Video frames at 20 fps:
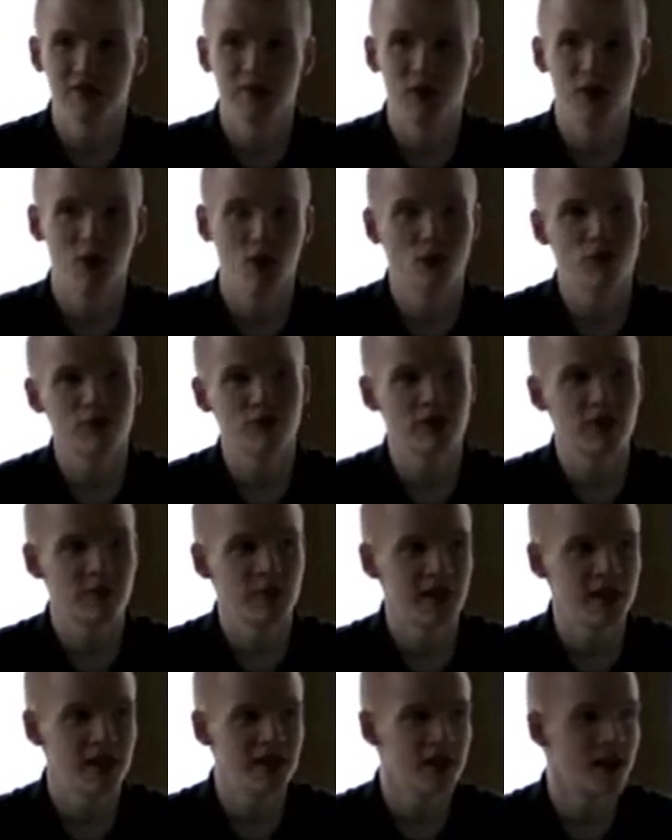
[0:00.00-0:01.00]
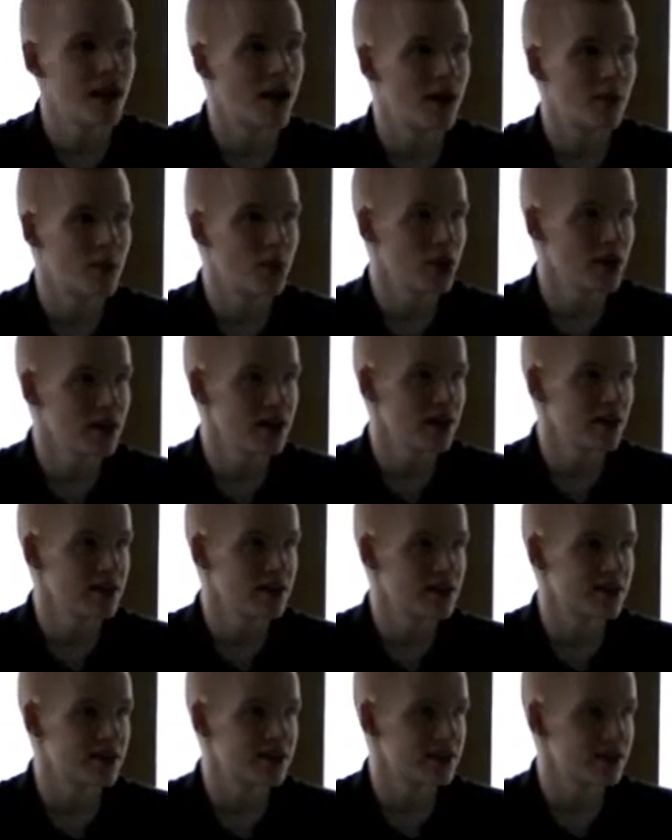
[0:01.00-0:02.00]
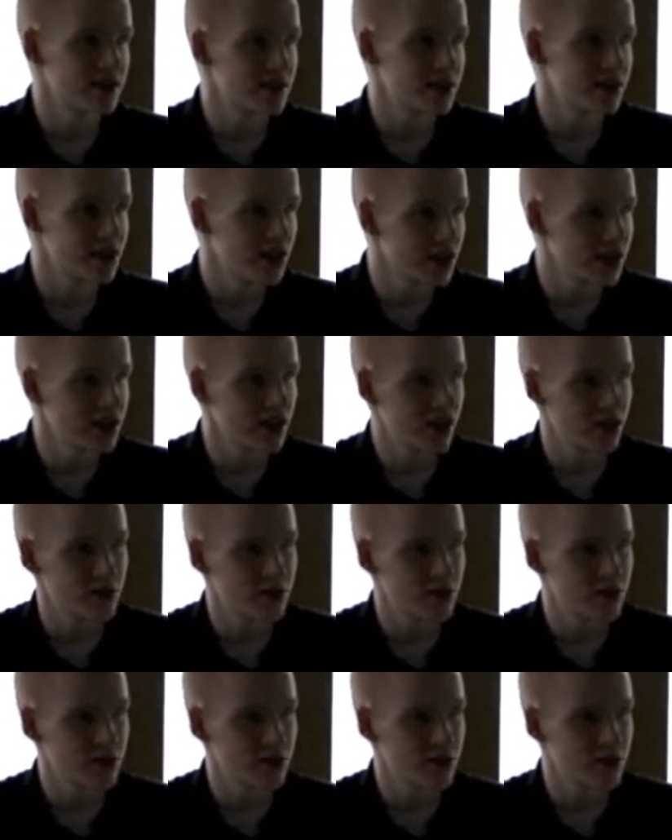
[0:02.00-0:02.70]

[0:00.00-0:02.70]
will hopefully be putting in good enough